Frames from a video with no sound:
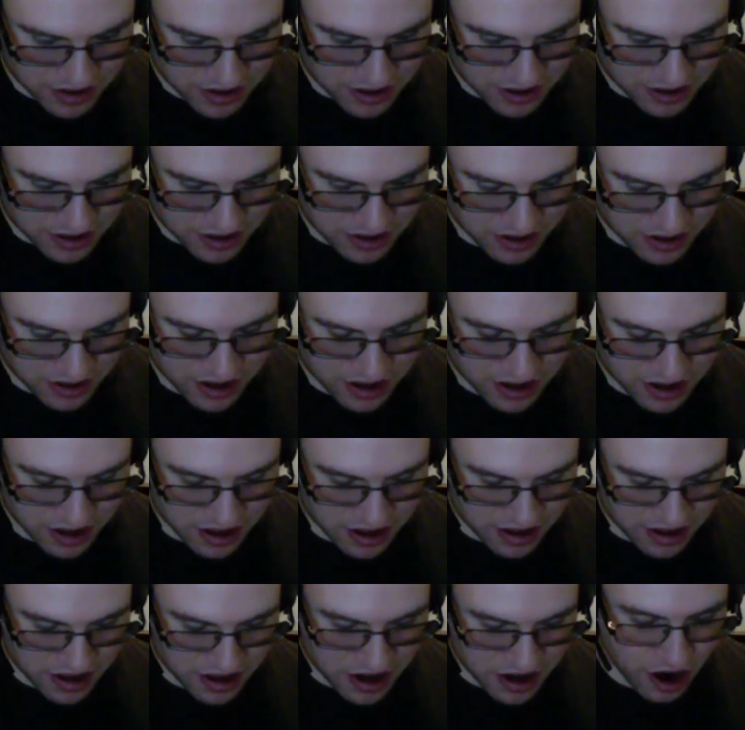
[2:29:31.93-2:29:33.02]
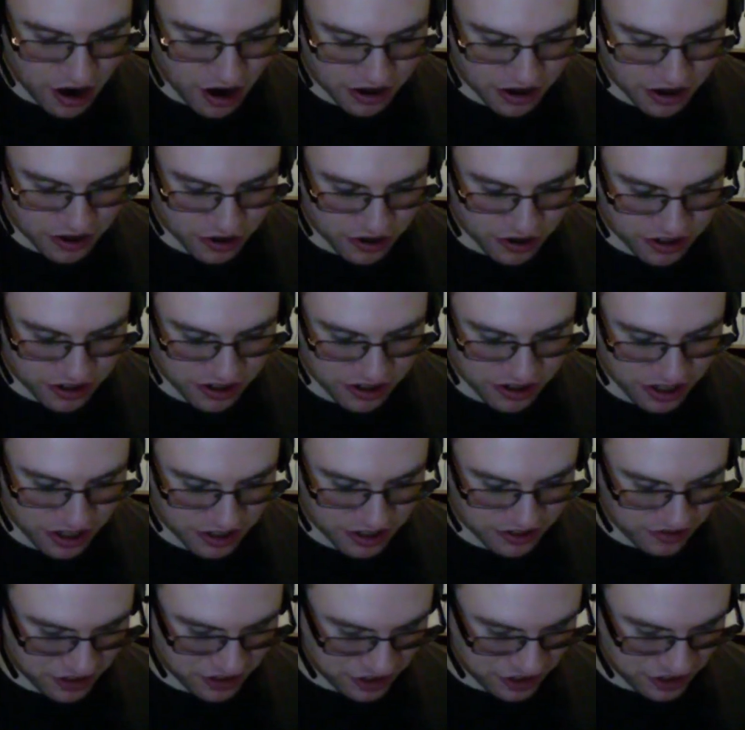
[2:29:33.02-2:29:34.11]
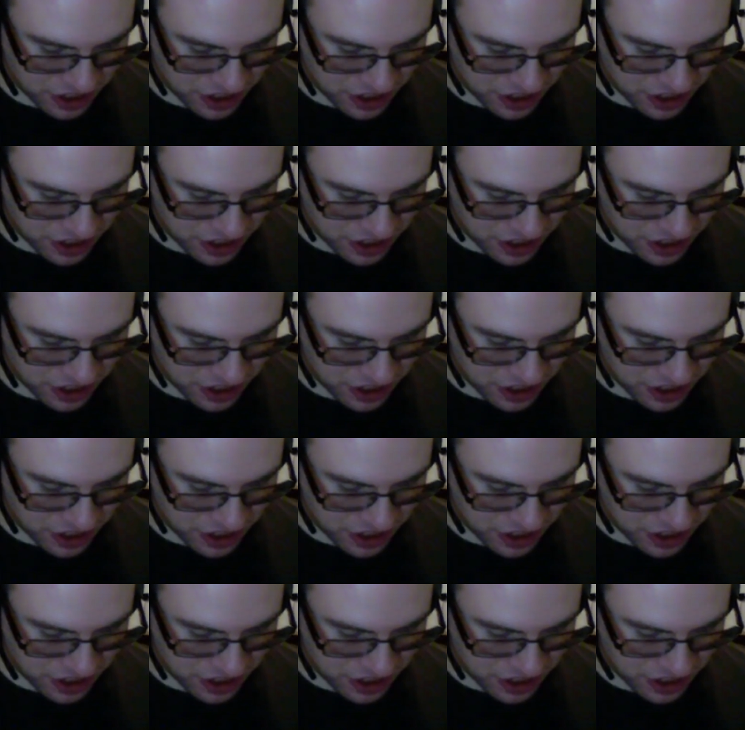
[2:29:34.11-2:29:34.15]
a hardcore collector of this shit, you